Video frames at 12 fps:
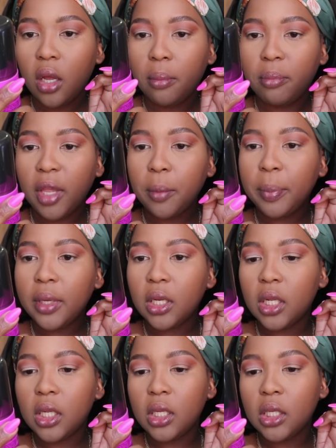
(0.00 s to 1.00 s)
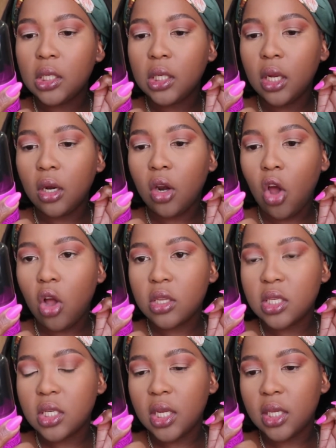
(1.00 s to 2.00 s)
Maybelline
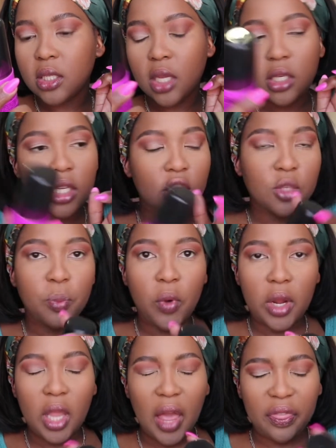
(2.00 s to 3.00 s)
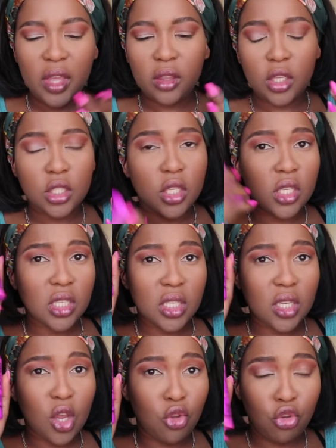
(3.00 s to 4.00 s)
Lasting Setting Spray. I think this is
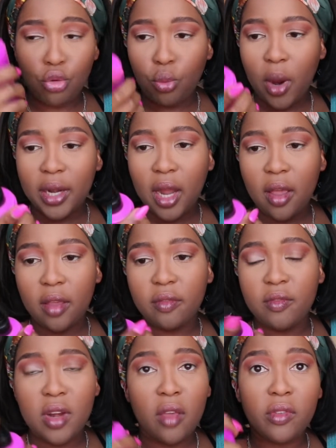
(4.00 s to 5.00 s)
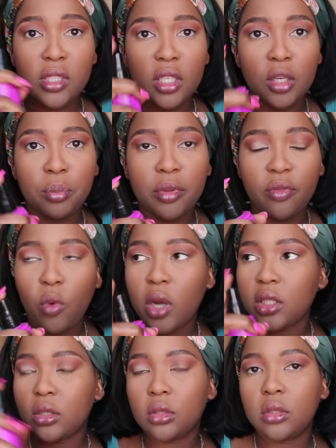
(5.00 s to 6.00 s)
a new one. I've never seen it before
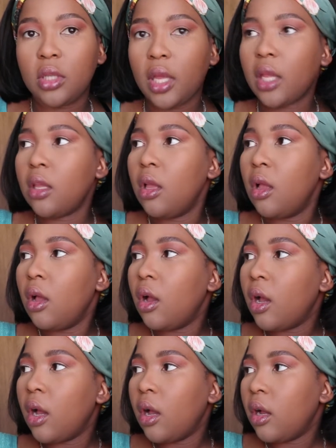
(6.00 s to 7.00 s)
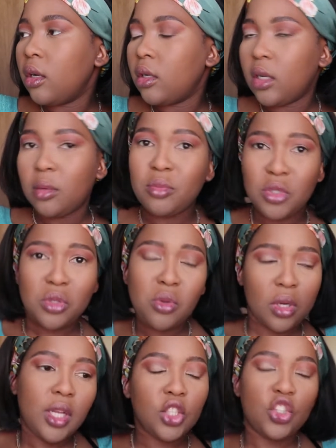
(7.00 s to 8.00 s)
until today. I'm just
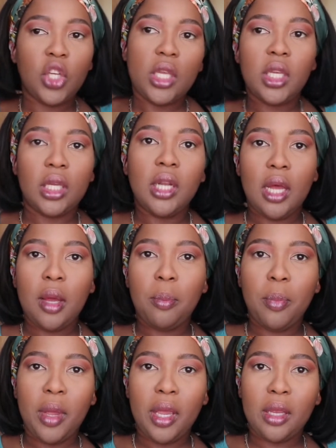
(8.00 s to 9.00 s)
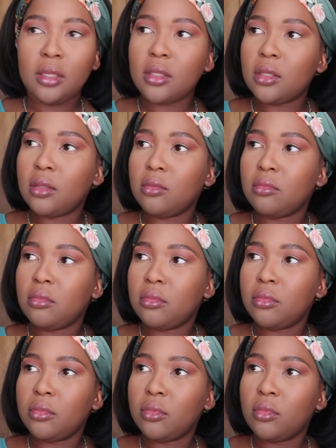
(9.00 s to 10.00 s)
gonna shake it up, and
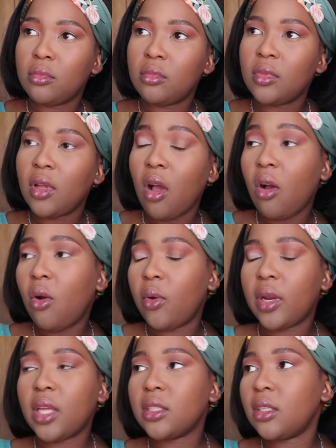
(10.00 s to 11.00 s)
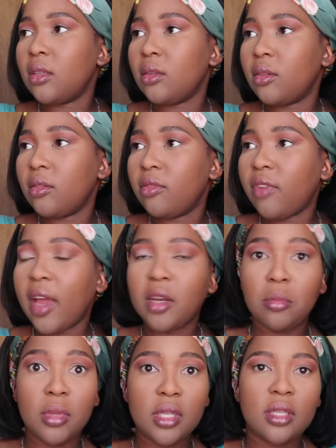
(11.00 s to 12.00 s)
oh, it has a
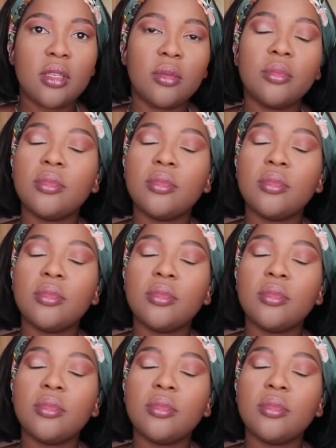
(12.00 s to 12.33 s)
fine mist.